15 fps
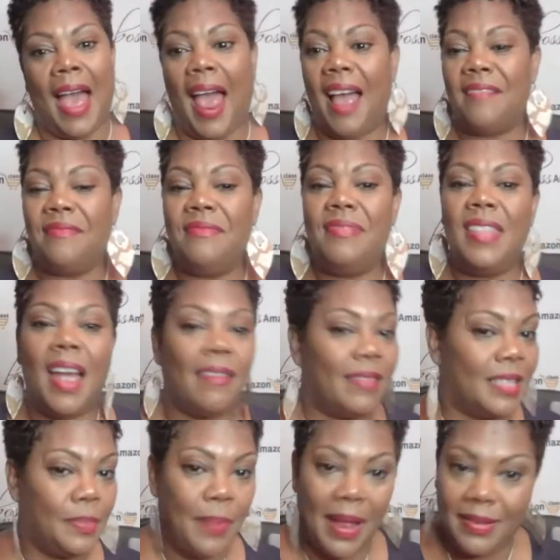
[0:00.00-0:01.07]
I've
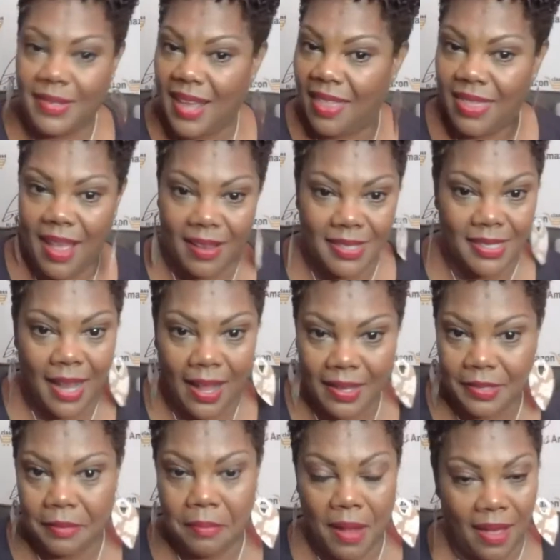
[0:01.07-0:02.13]
never spent
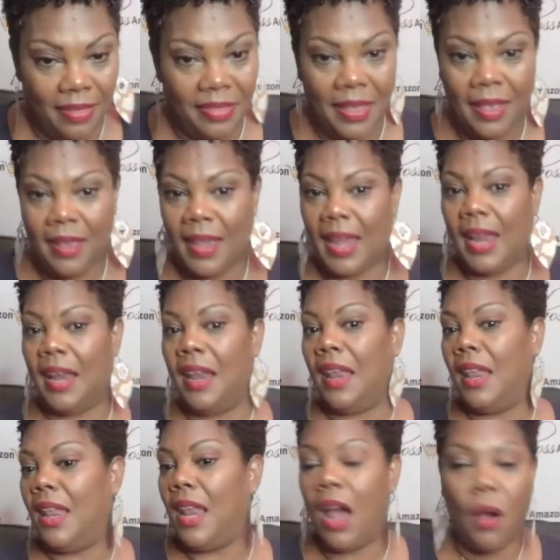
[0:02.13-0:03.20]
$10,000 a month
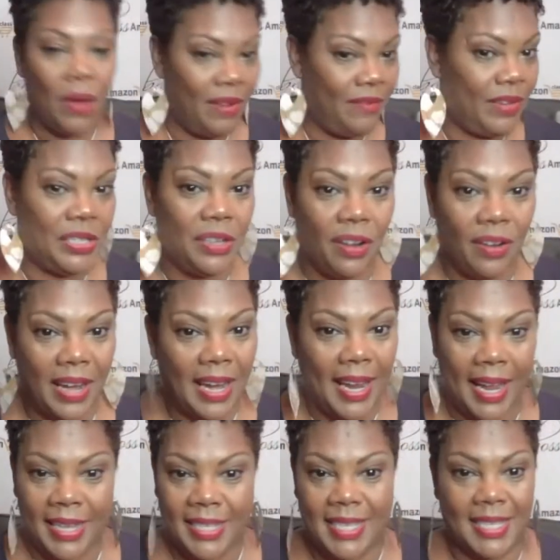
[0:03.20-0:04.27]
in no inventory.
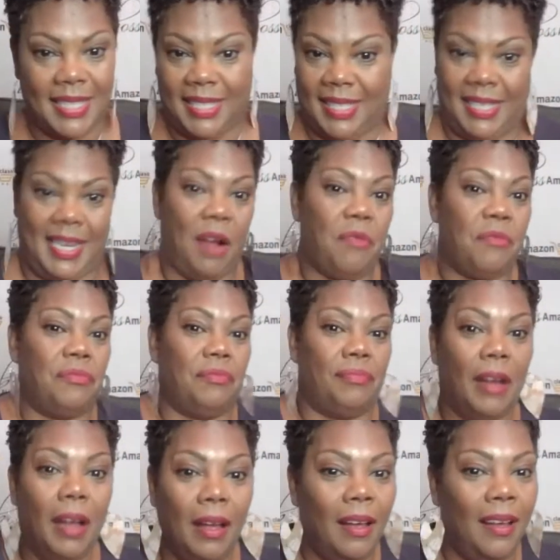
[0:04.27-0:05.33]
I just no.
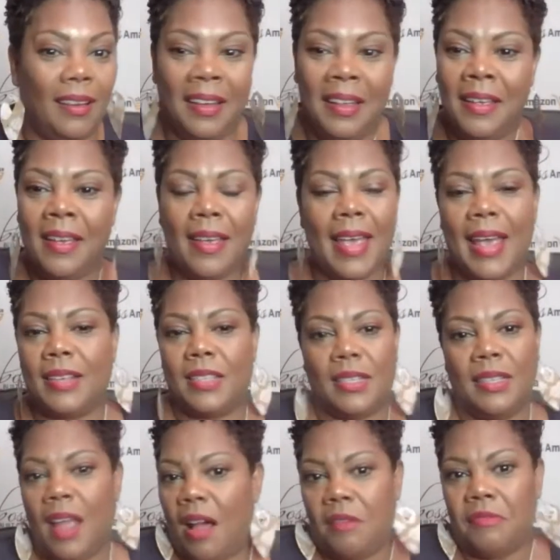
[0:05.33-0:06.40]

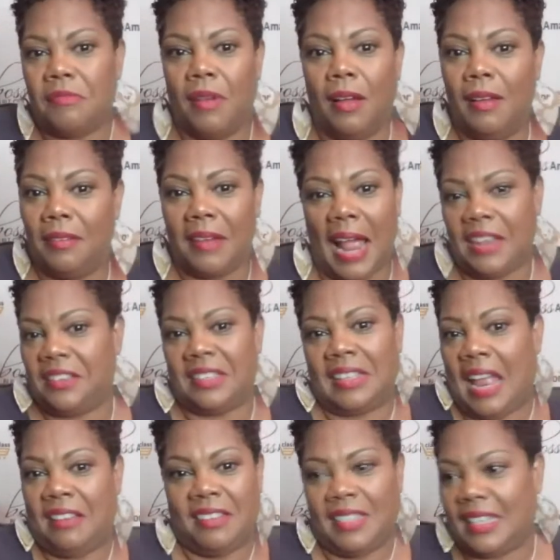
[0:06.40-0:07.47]
It's no. I
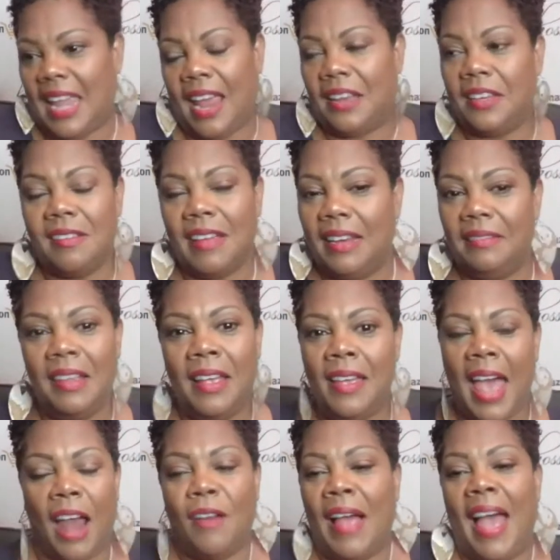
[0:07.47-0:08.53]
just can't do it.
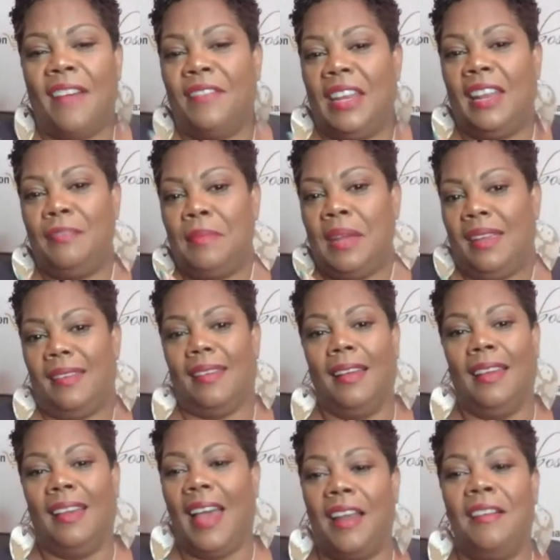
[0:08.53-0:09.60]
I don't have it in me.
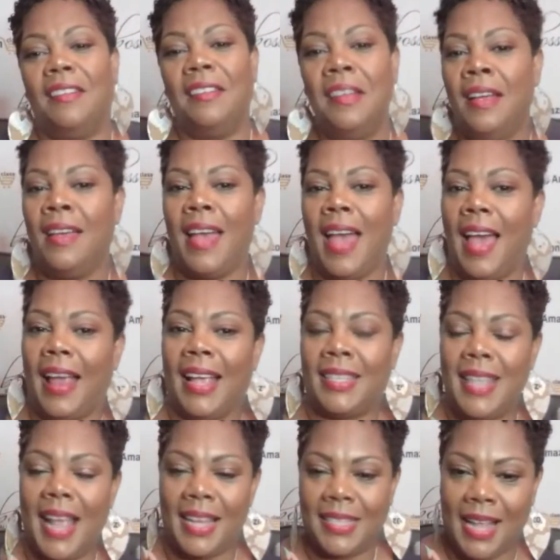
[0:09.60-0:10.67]
I don't. I
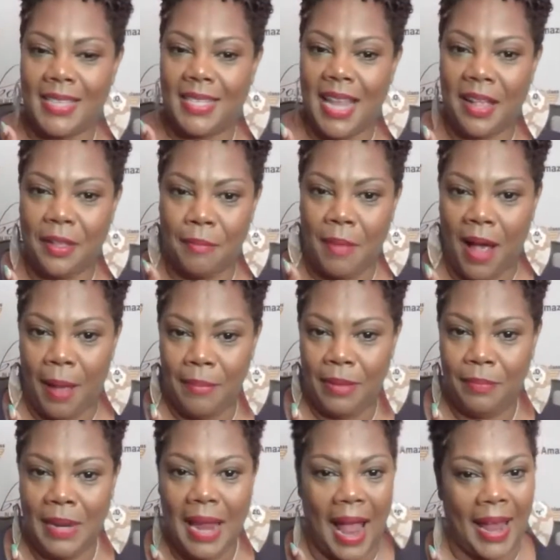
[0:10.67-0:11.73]
guess that's that single mom
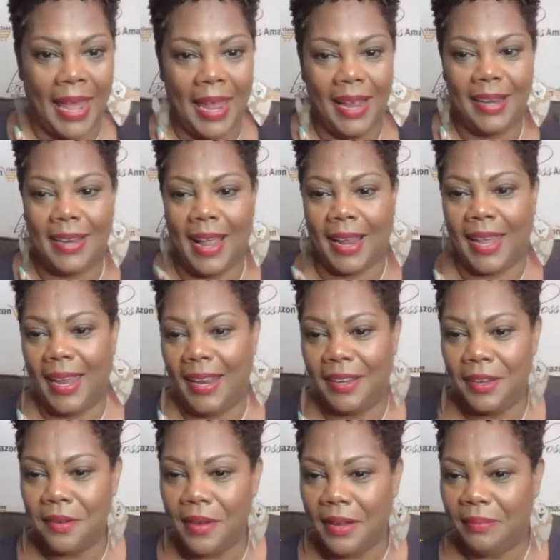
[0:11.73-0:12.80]
in me. I
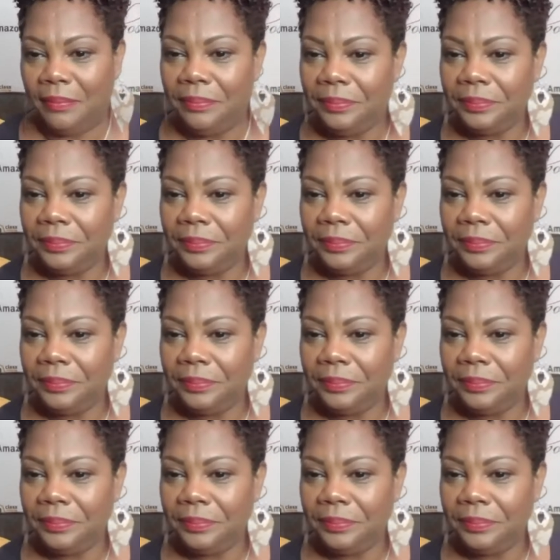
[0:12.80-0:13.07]
can't do it.